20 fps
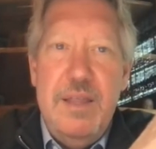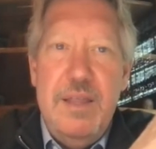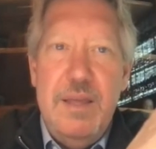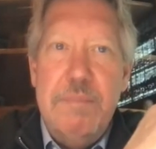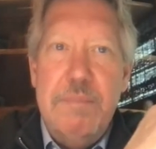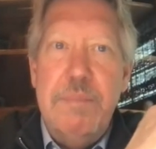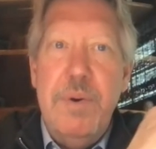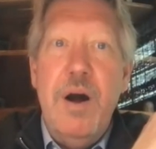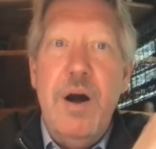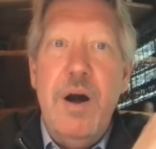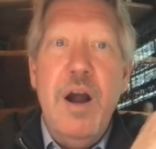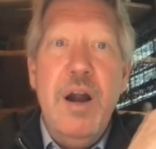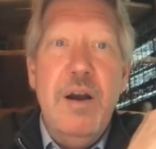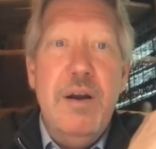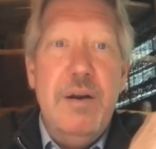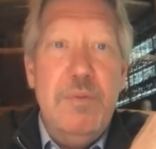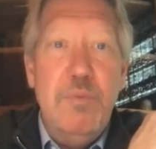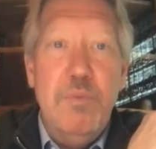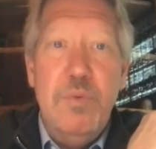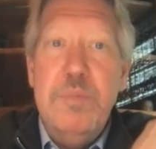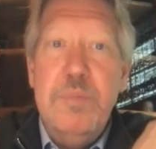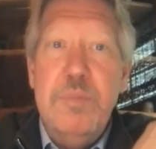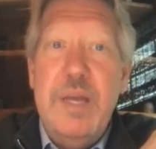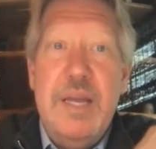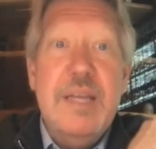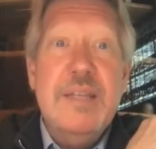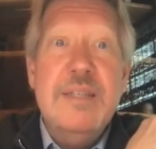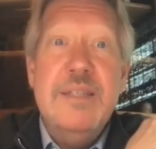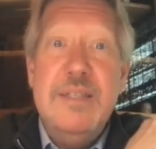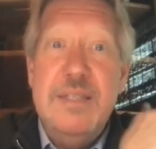the bar will,
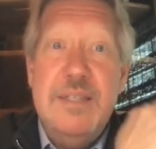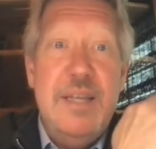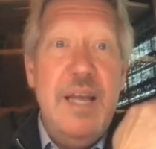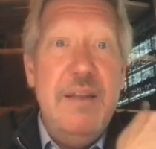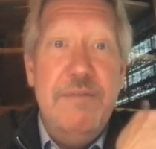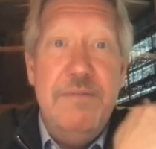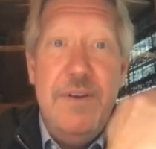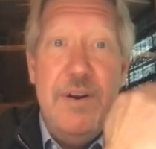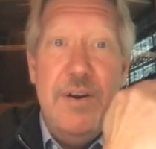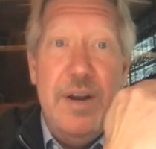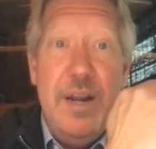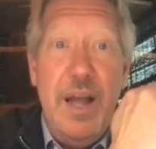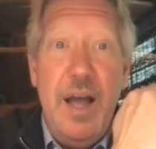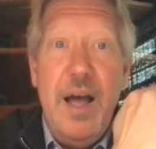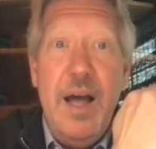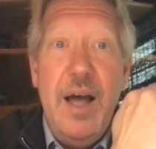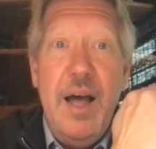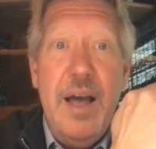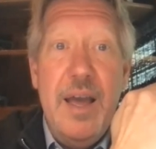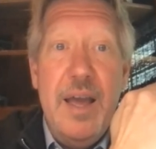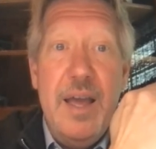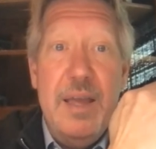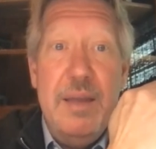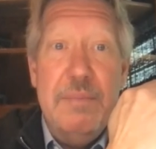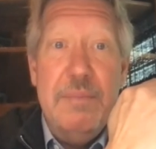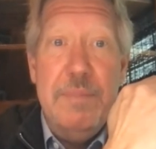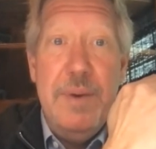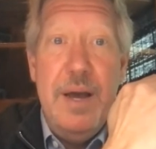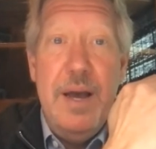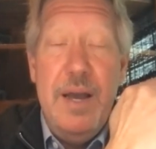is set very high
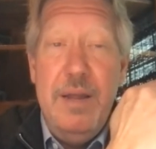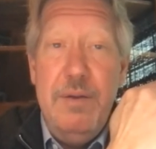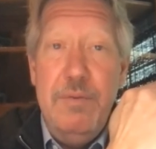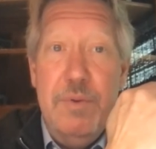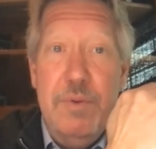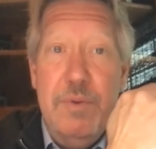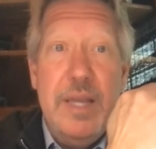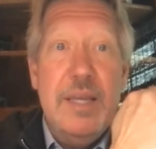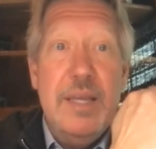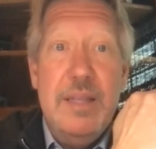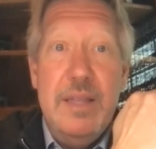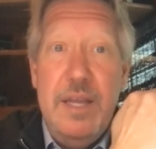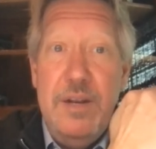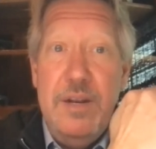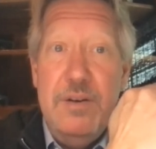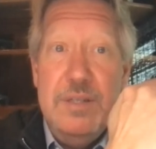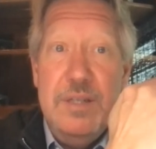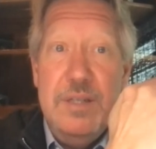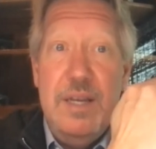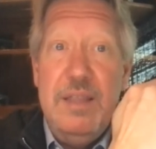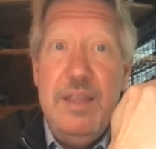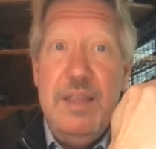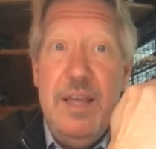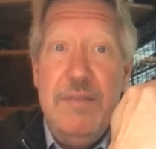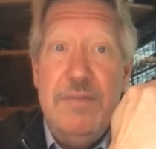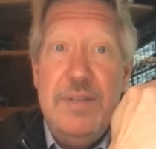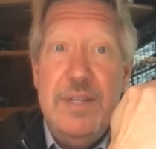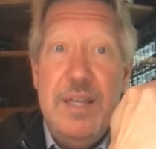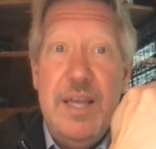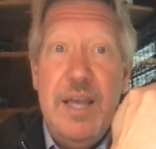by regulators like the
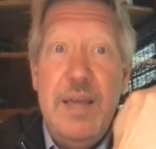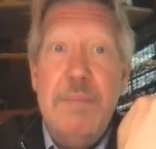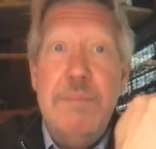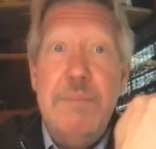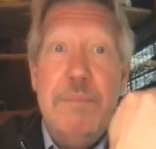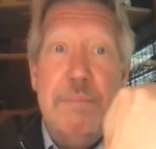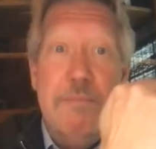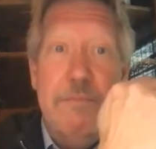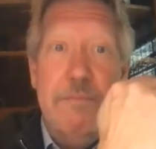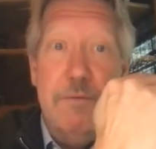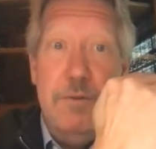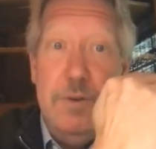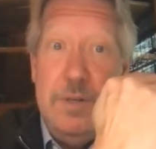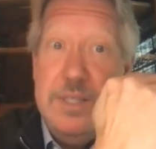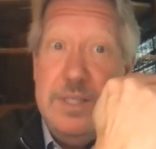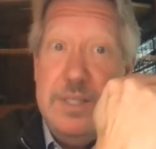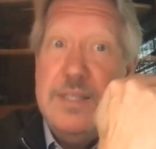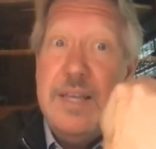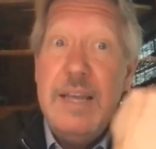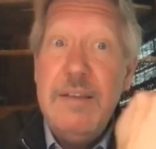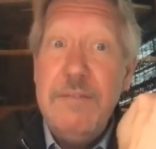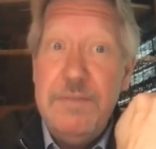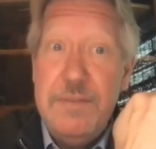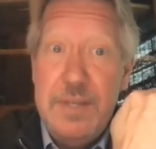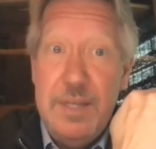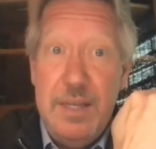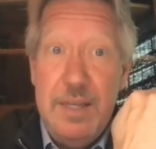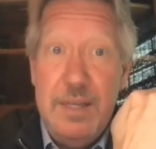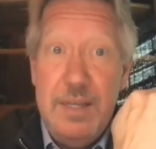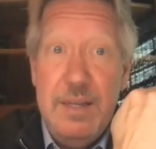FDA for
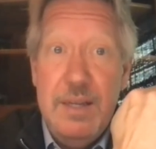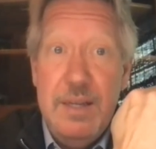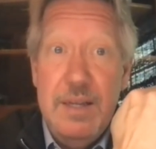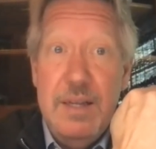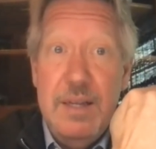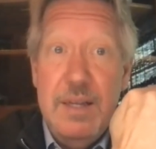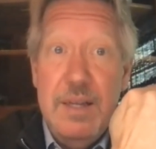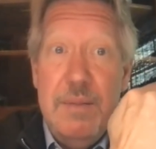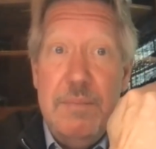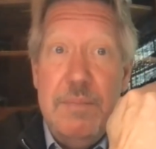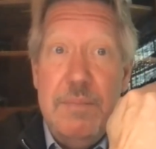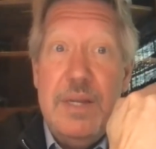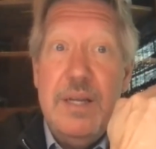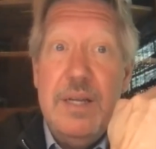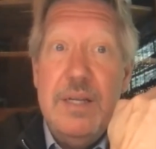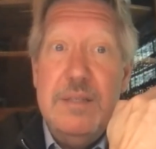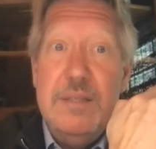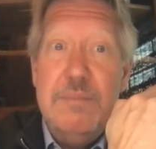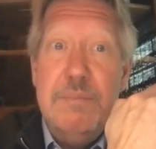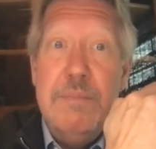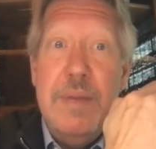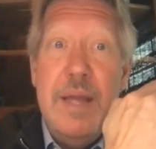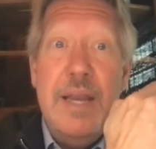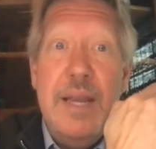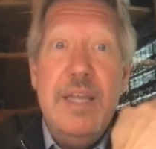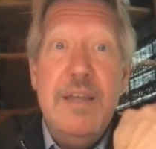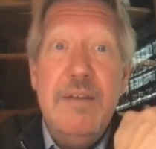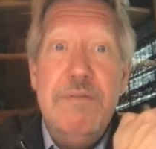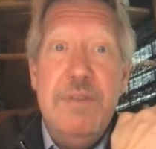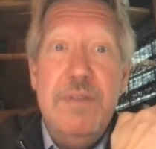safety, because
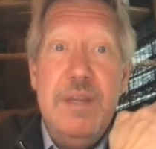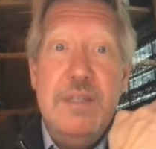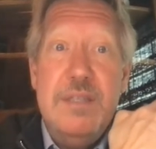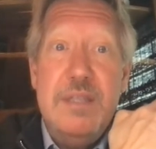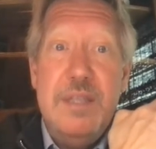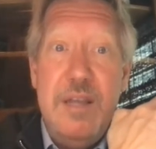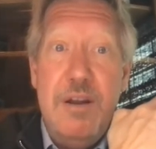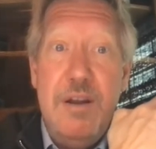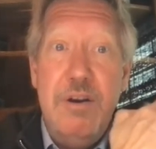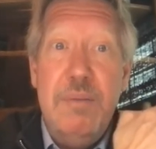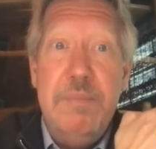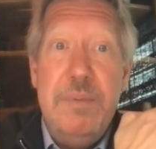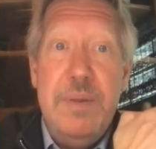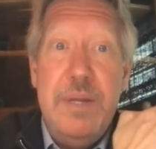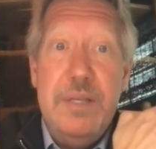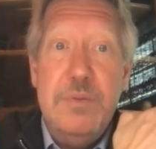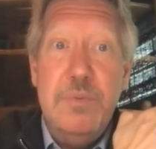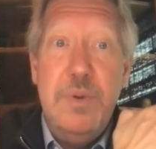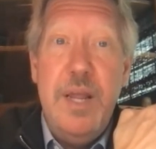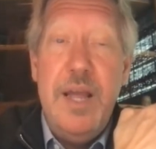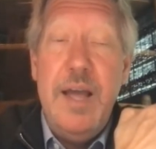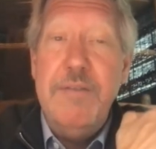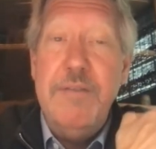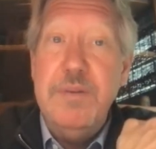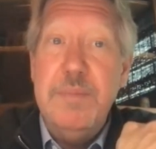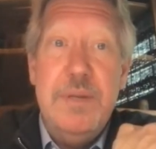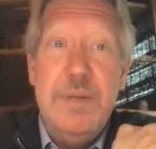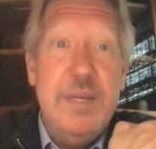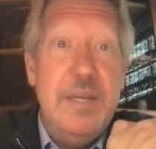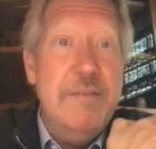many of these therapies would have
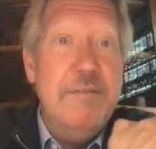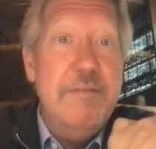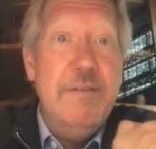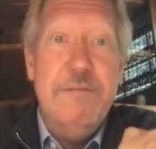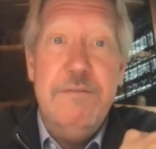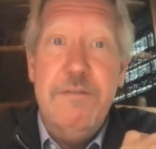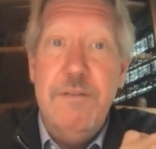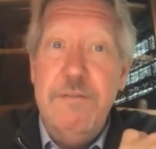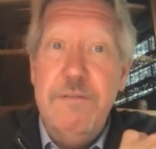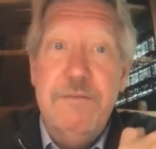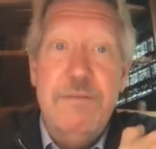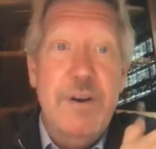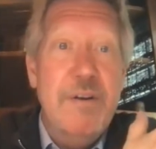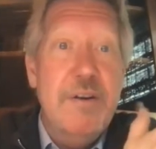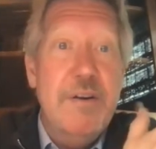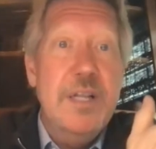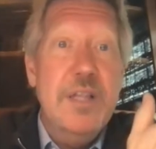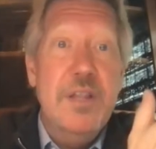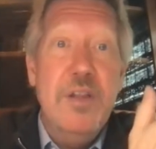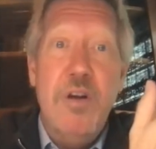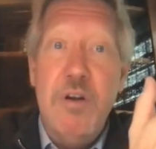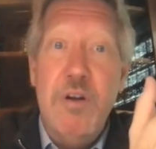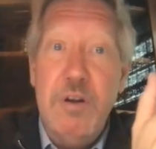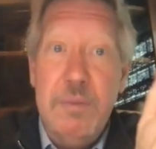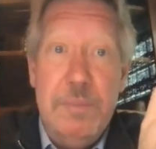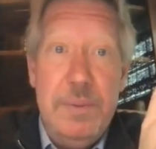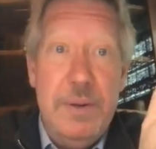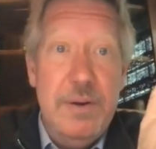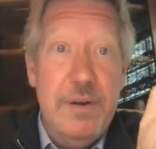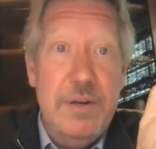to be given for very
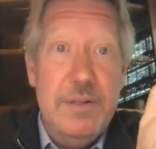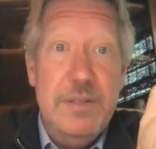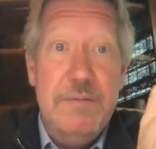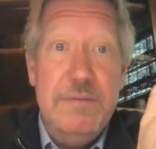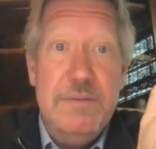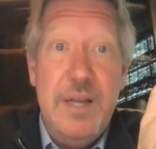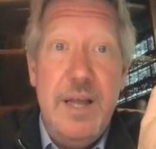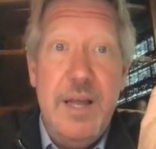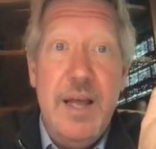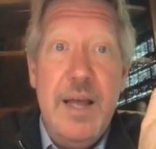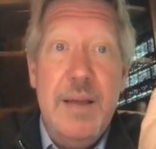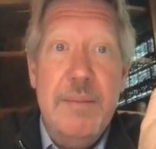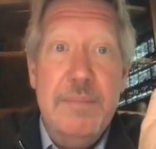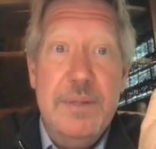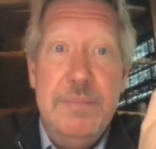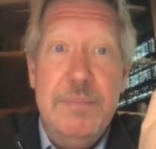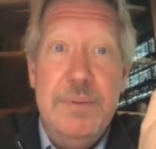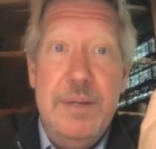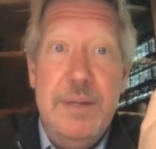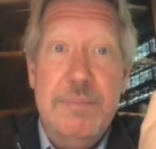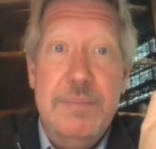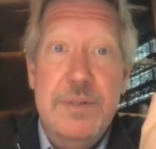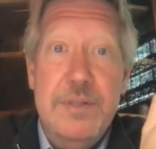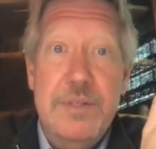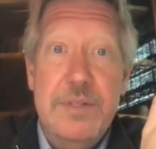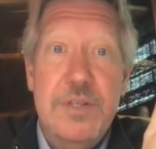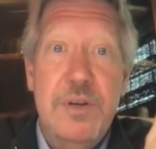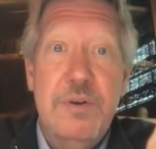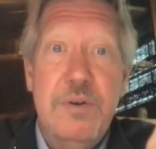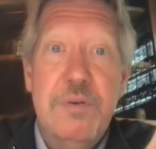long periods of time to people.
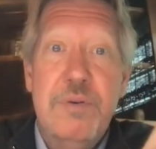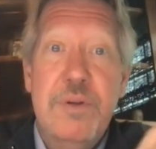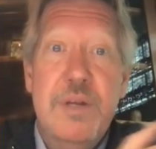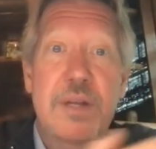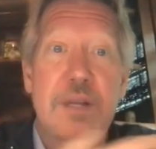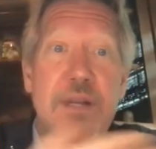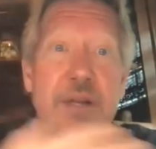So,